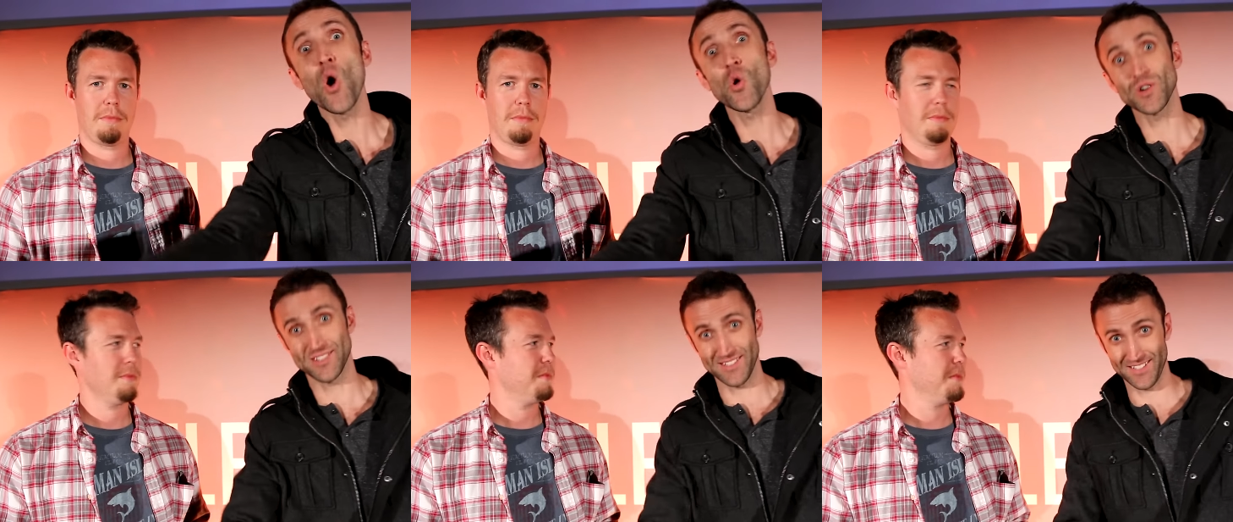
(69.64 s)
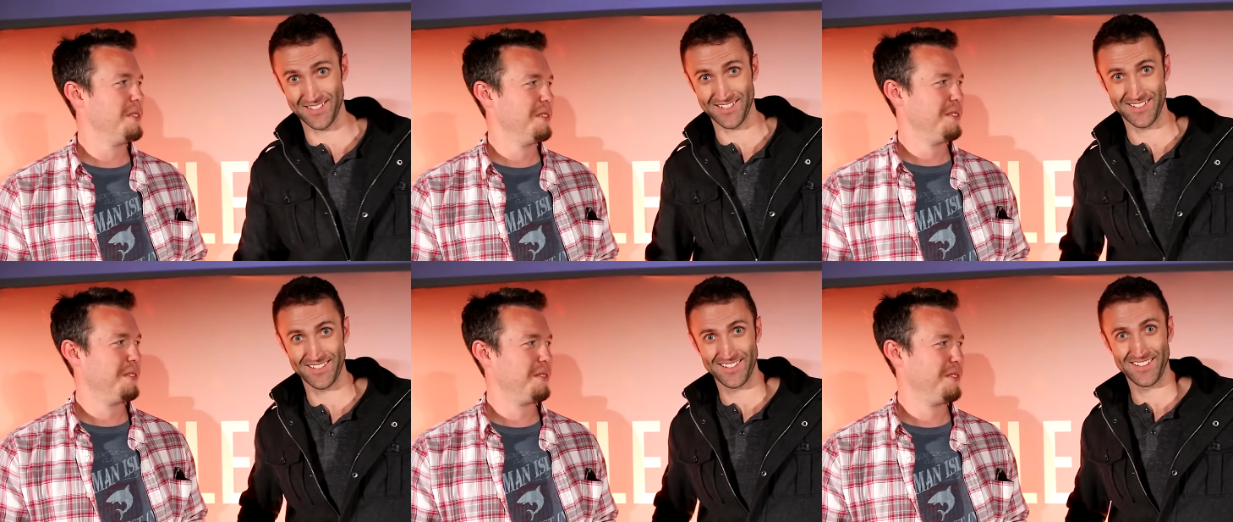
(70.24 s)
Speaker 1: Horses.
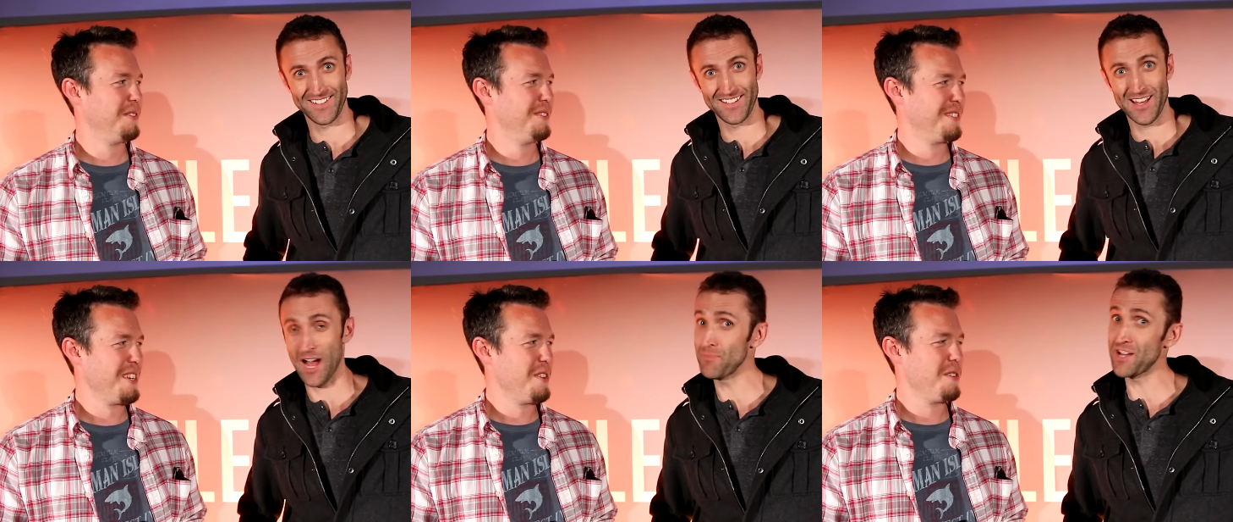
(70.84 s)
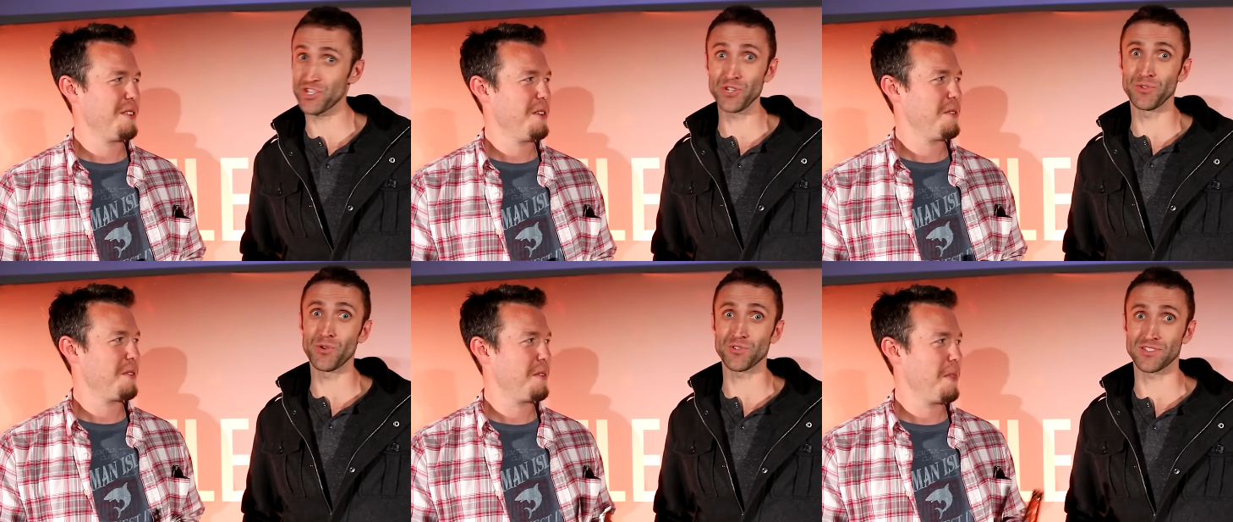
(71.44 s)
What you I'm think? not
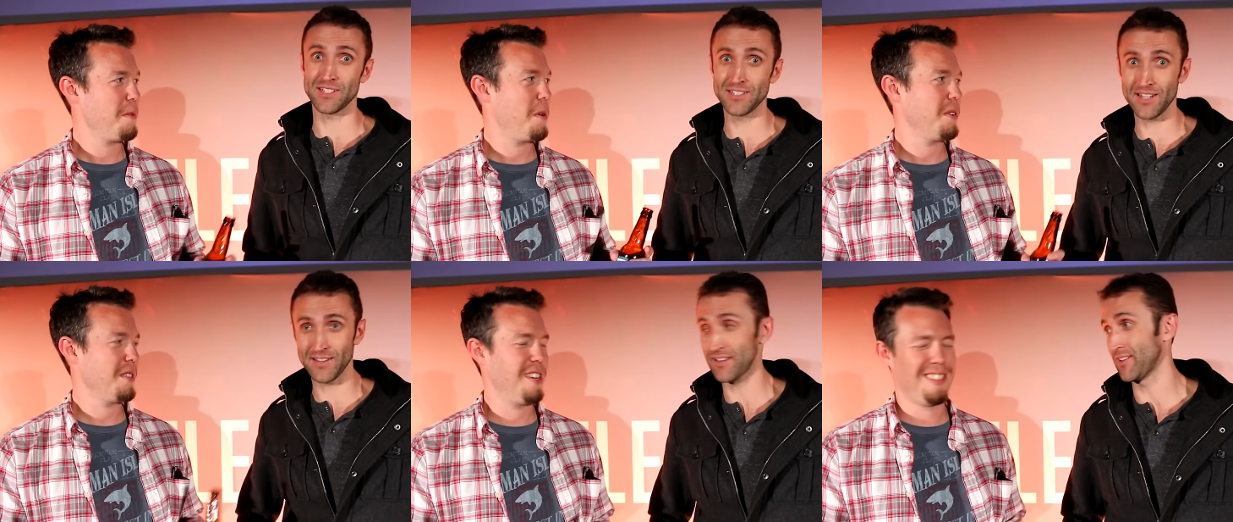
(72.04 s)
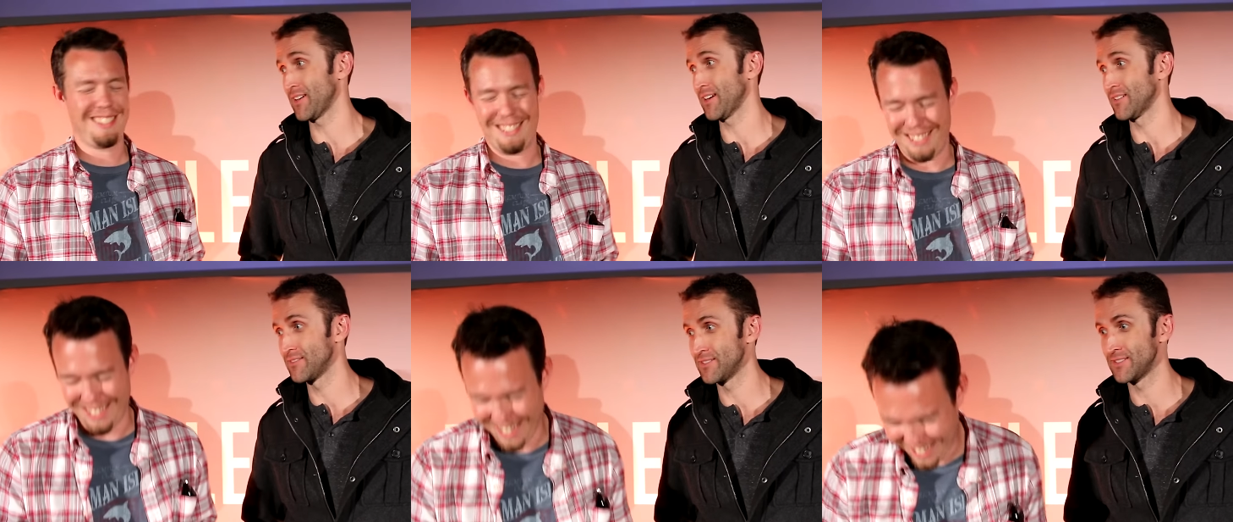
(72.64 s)
shooting horses. I'll tell you that right
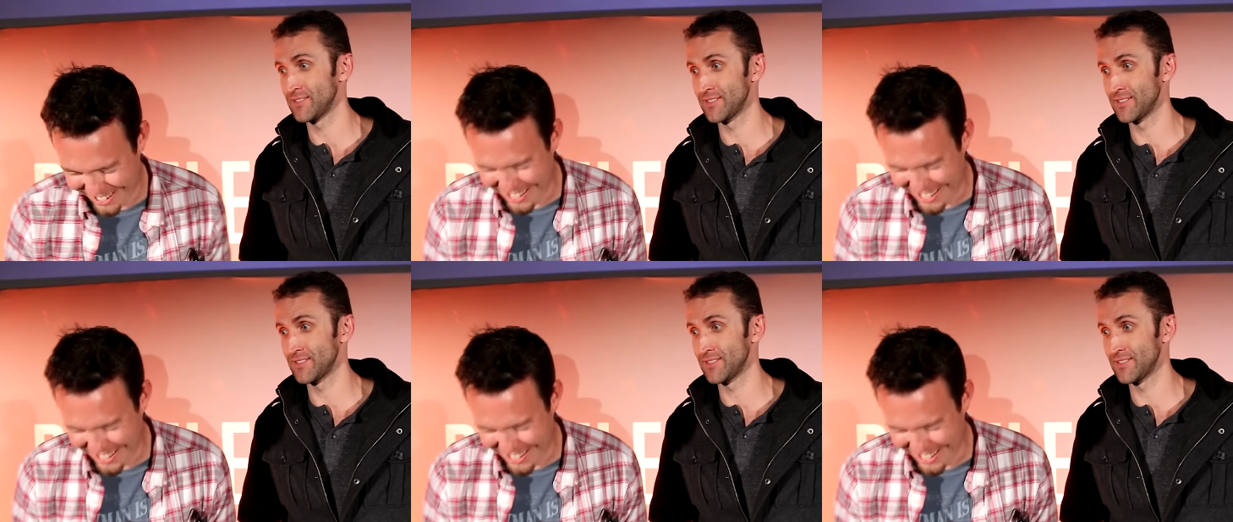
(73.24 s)
now.